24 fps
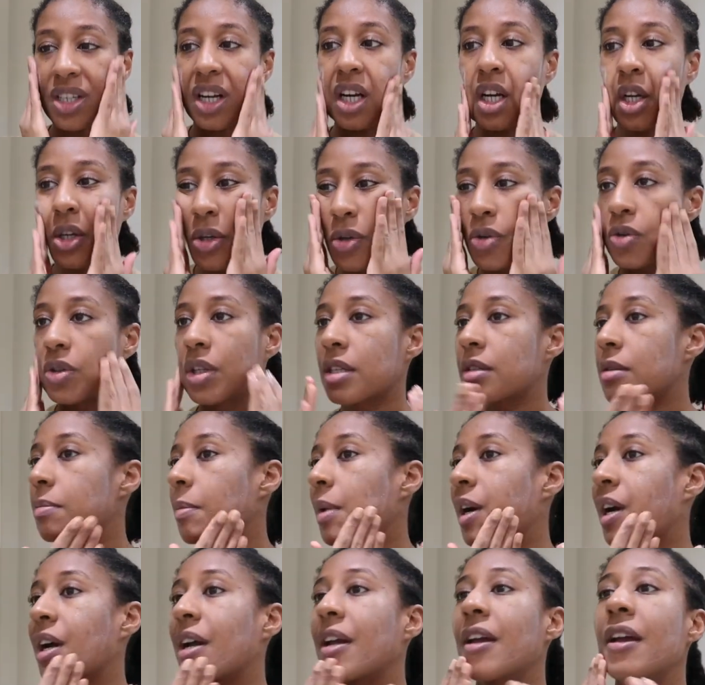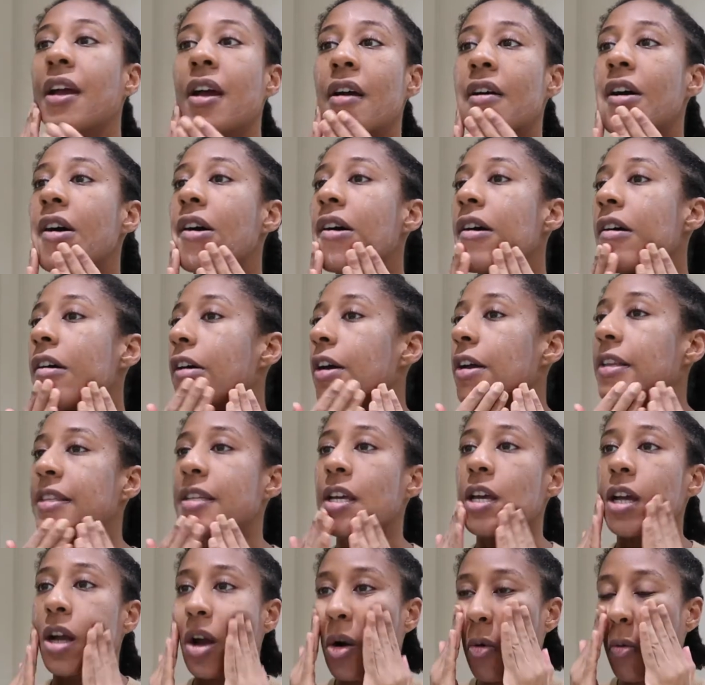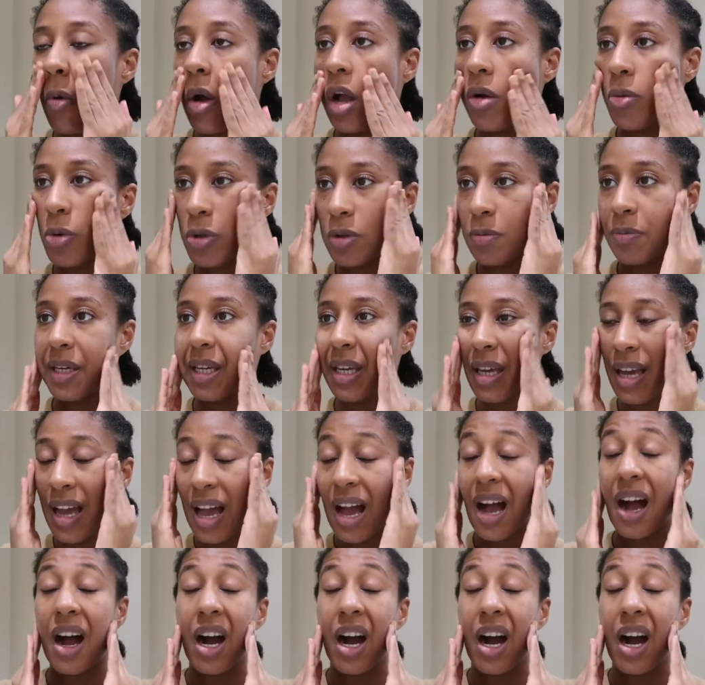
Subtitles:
I knew that my takeaway would be,